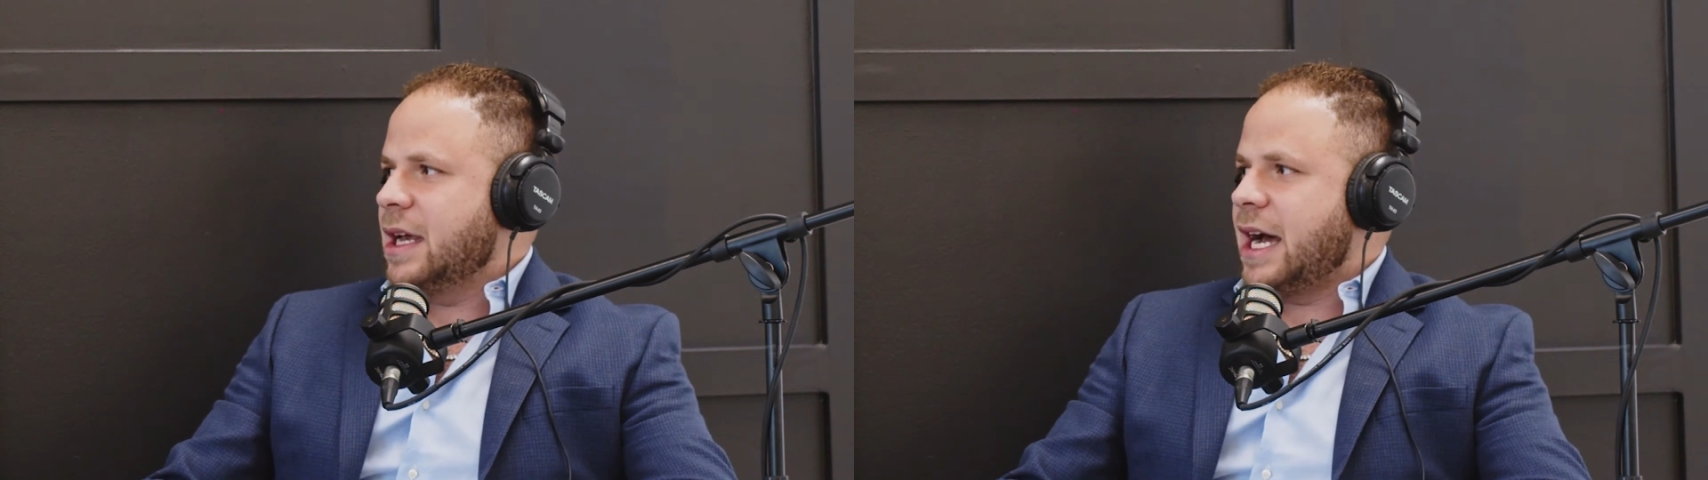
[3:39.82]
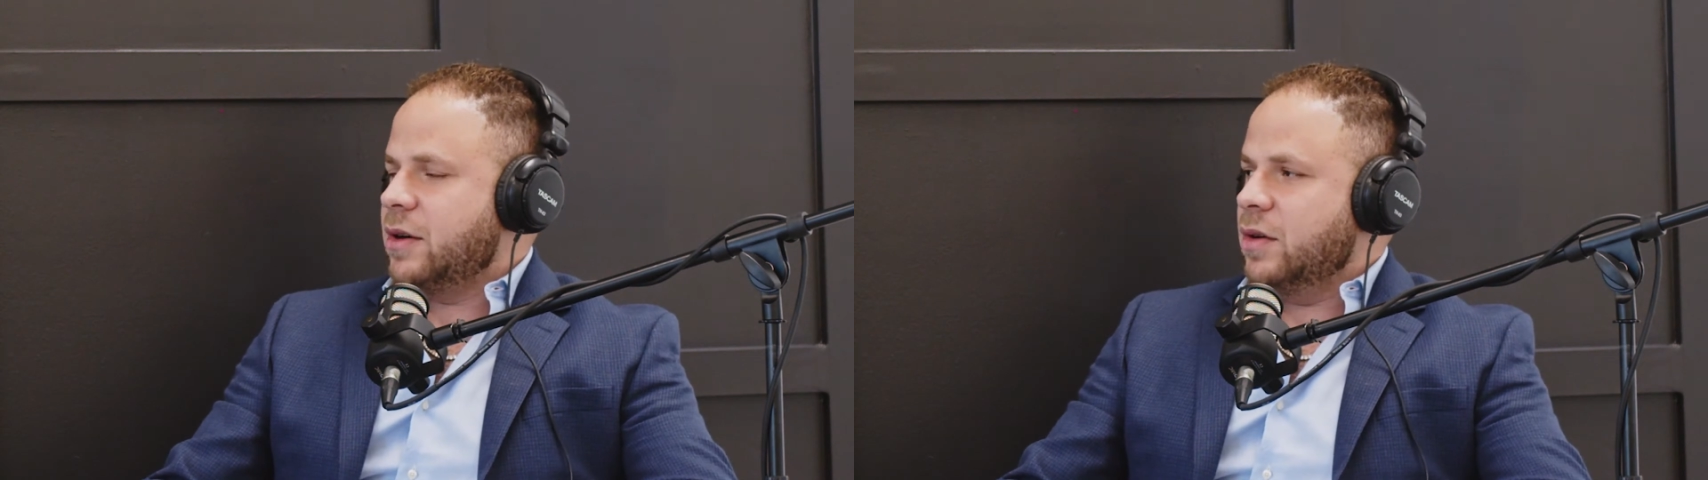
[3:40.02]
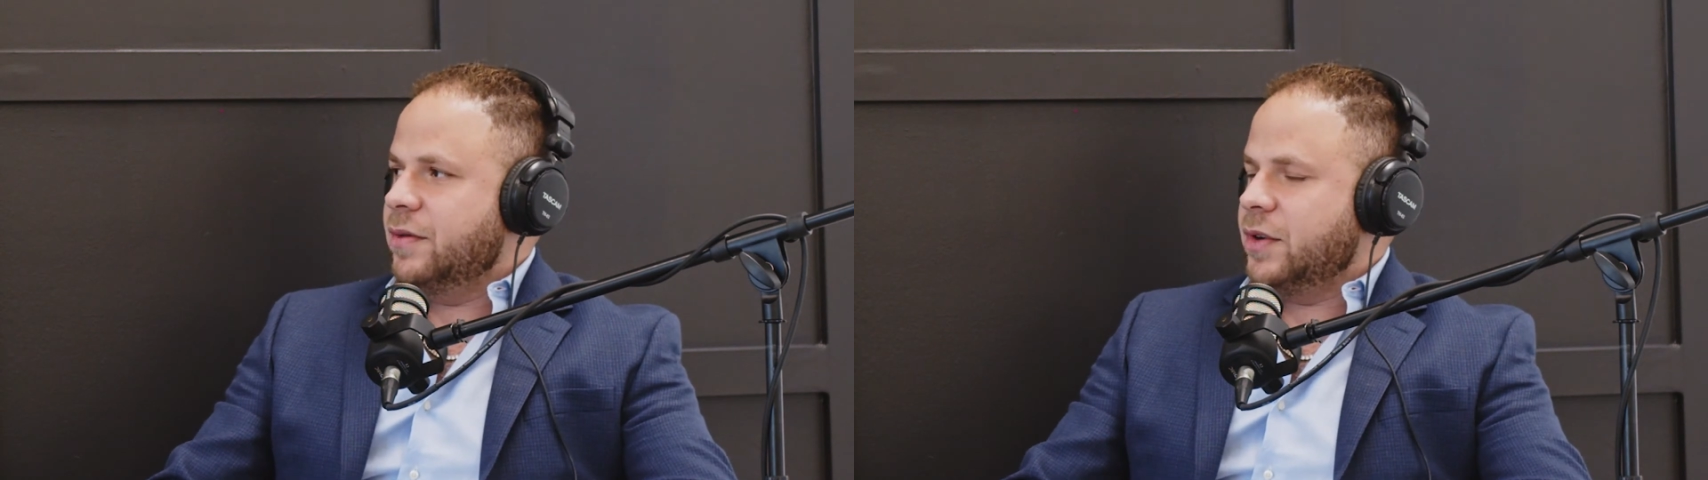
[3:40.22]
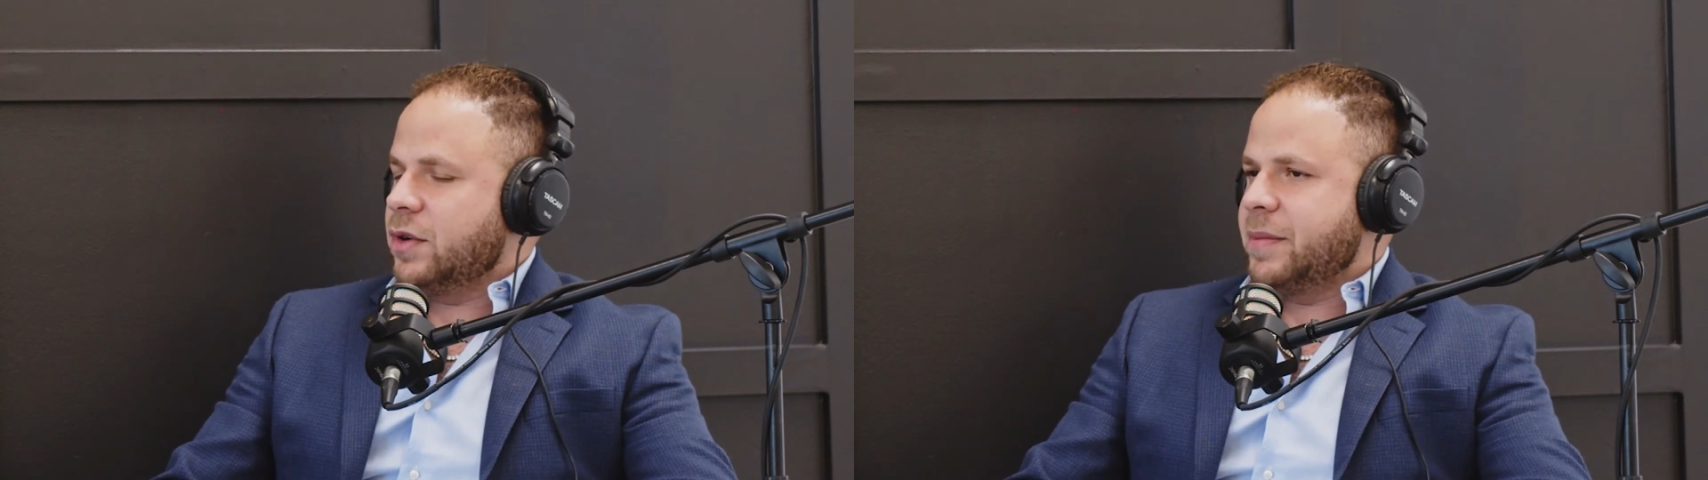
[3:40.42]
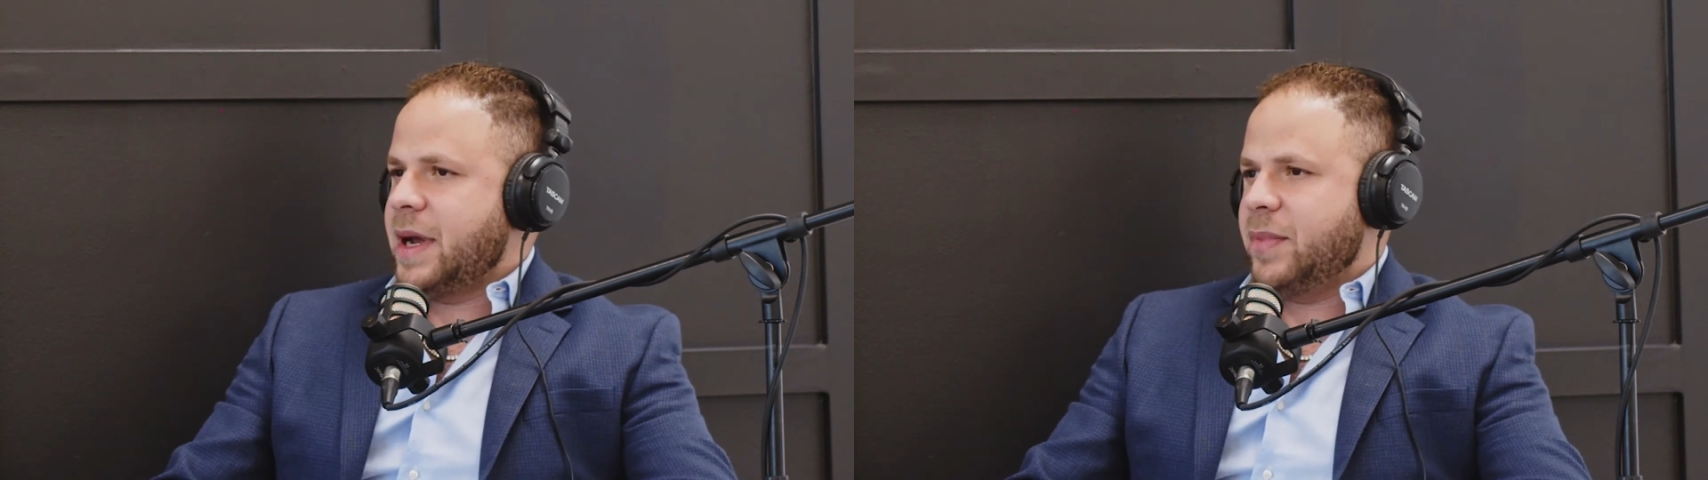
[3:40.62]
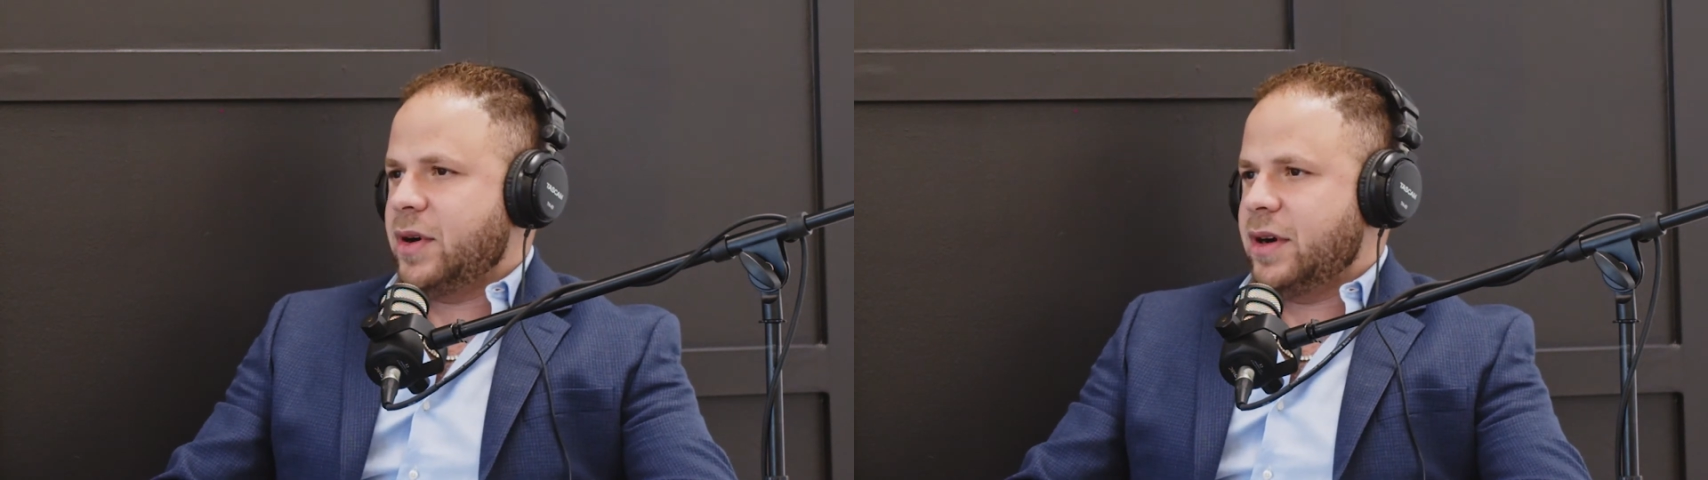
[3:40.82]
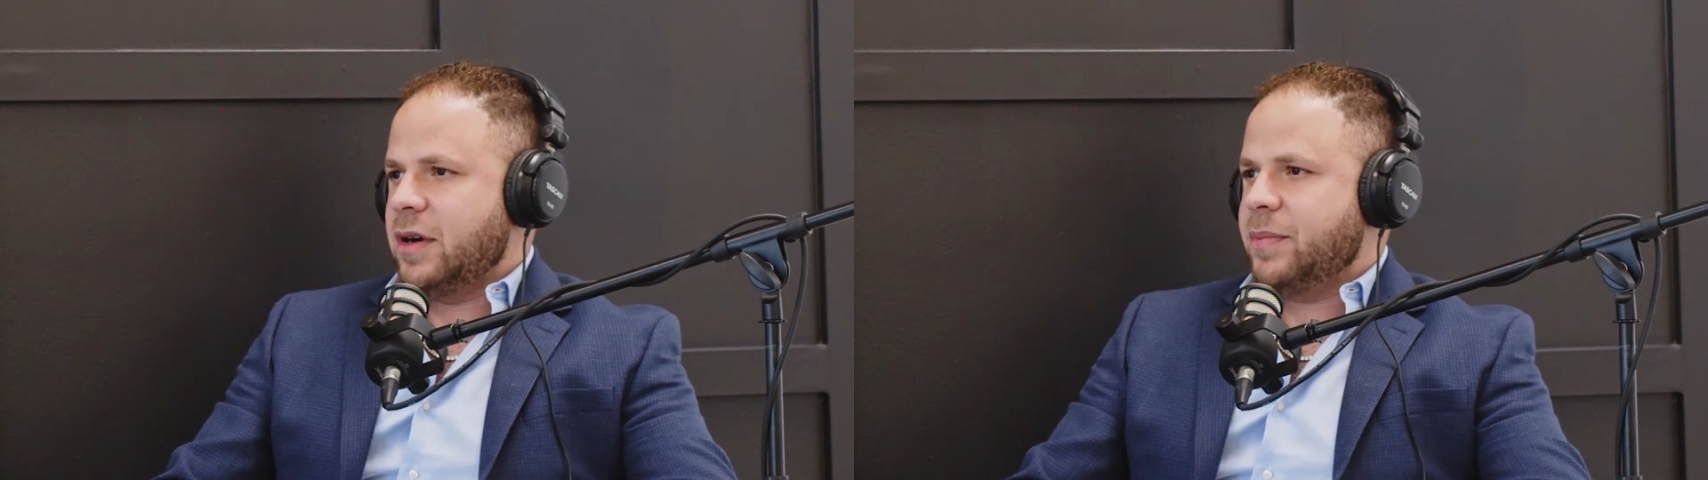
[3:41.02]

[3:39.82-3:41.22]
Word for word: I don't know if you remember in